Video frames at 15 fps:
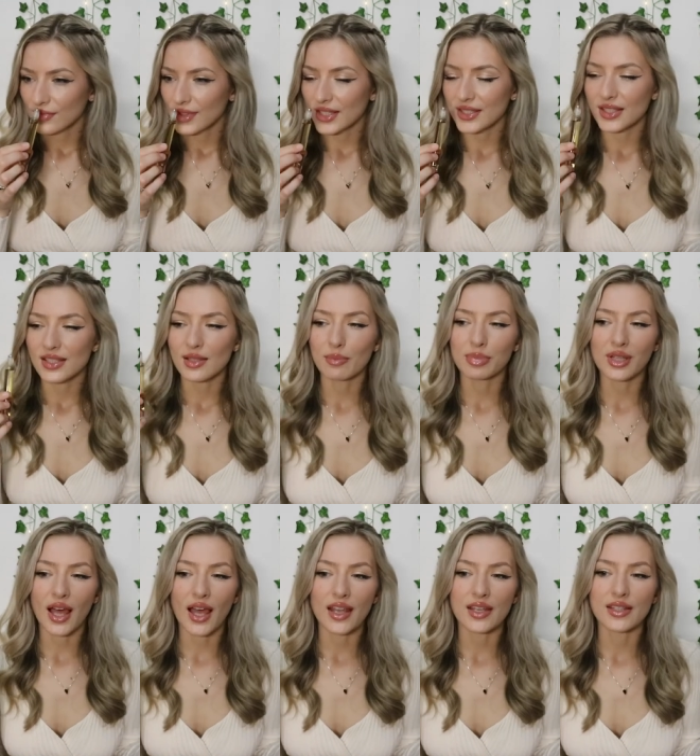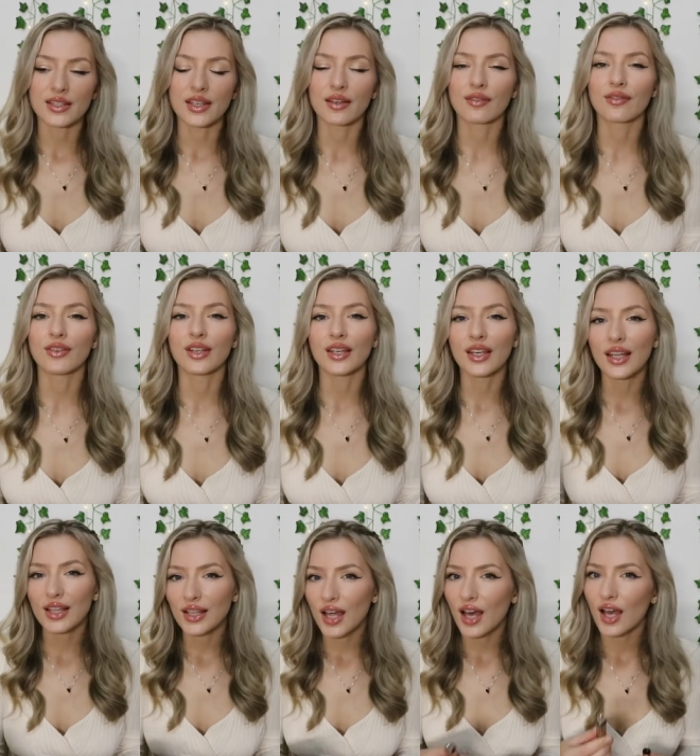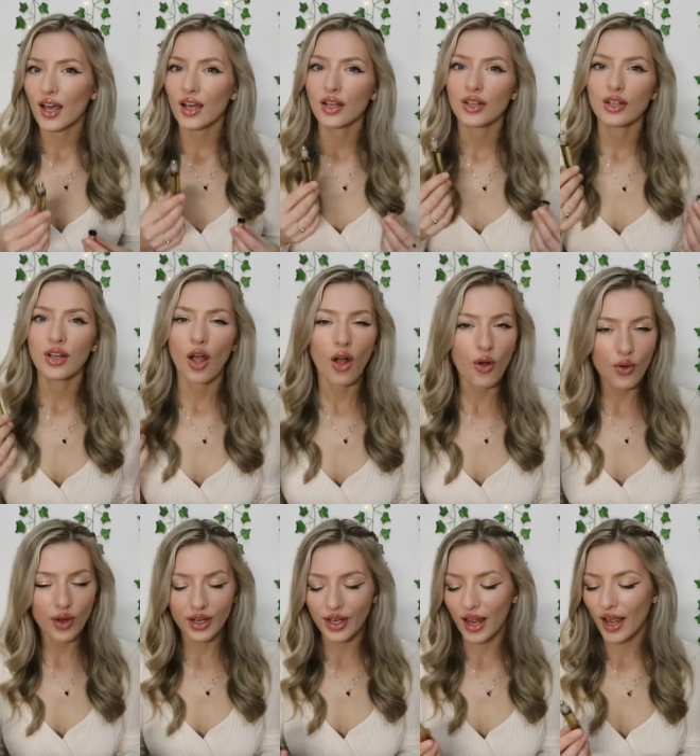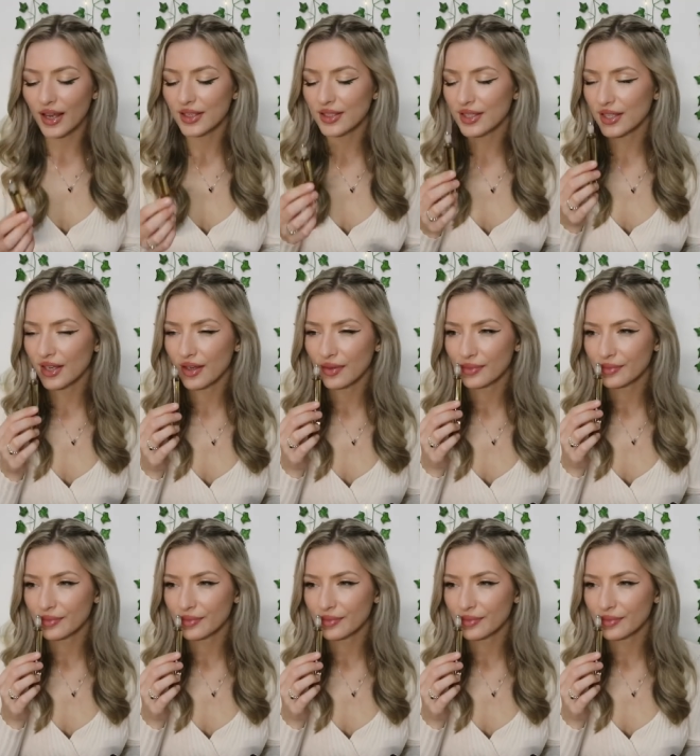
This is a blend of vanilla, coconut,